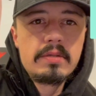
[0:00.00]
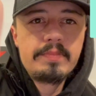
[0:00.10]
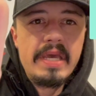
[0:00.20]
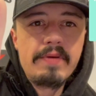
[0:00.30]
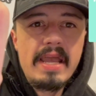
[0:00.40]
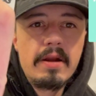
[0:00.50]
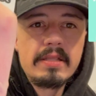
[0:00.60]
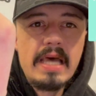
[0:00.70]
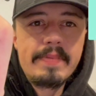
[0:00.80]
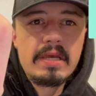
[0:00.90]
Pinned right here at
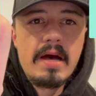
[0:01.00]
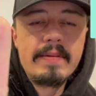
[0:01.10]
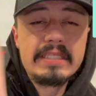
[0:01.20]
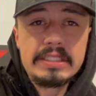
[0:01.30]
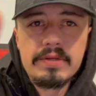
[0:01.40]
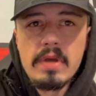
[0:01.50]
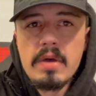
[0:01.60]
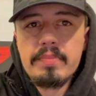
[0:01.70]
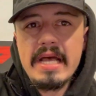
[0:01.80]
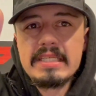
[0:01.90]
the top of the comment section.
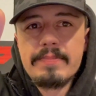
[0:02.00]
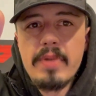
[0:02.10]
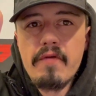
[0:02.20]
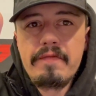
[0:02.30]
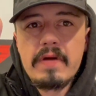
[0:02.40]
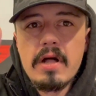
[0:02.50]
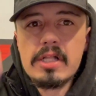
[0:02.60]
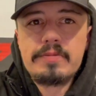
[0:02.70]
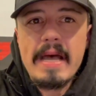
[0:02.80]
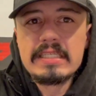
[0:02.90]
Plays in both
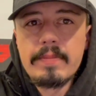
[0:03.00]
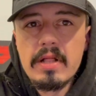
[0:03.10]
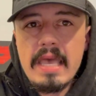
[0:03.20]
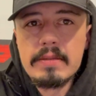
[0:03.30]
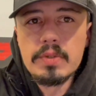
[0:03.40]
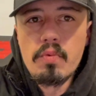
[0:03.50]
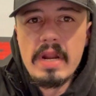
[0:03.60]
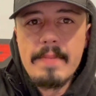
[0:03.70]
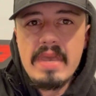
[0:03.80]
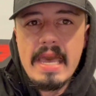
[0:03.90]
college basketball games, one
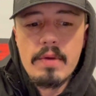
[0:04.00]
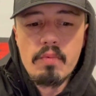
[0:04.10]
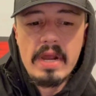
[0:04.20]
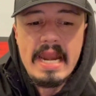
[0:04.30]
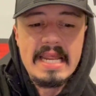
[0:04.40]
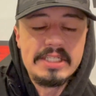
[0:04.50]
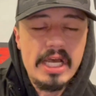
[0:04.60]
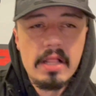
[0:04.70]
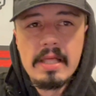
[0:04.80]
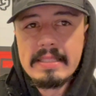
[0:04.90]
NBA, one
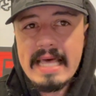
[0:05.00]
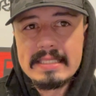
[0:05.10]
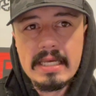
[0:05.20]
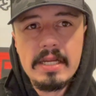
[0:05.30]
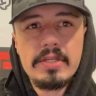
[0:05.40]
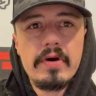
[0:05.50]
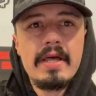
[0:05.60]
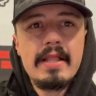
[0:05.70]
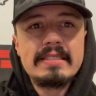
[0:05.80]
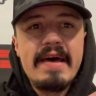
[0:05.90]
NHL. That's going to do it.
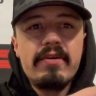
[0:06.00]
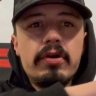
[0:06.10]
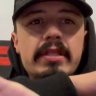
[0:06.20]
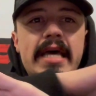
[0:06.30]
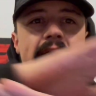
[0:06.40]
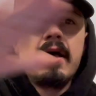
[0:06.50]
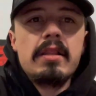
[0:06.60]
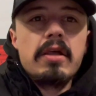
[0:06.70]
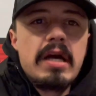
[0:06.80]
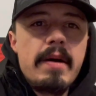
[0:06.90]
Let's have a good day.
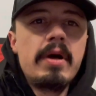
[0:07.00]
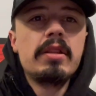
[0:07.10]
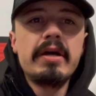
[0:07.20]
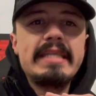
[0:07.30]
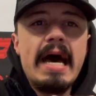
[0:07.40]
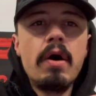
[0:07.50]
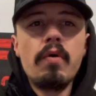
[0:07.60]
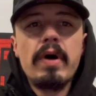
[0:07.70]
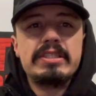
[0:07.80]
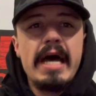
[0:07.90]
Look up, look down,
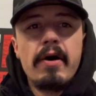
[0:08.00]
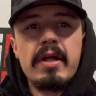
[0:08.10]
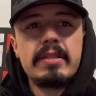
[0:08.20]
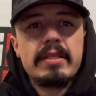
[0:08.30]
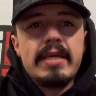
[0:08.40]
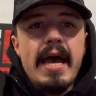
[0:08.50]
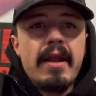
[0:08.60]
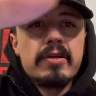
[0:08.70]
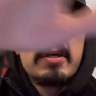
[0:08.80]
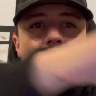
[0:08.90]
watch out. The
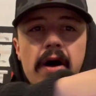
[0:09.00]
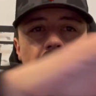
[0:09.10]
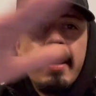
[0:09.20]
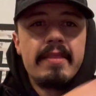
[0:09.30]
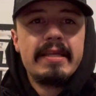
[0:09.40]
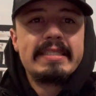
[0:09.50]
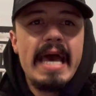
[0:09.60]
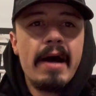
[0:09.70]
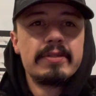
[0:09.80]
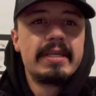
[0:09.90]
Tigers on the
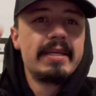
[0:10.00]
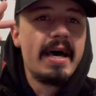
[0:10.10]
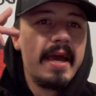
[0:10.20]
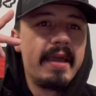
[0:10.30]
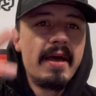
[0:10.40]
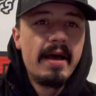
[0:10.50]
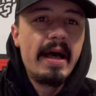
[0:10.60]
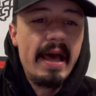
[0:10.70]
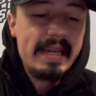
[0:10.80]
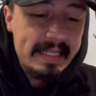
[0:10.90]
town tonight.
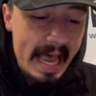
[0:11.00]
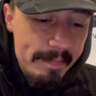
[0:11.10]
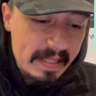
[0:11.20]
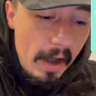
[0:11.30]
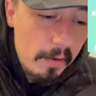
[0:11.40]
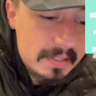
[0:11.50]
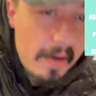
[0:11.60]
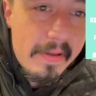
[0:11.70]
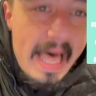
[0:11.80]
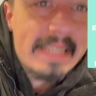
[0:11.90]
I had the tappy toes
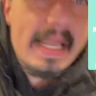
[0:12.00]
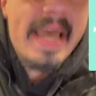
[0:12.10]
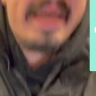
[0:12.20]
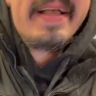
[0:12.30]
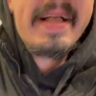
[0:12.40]
going last night.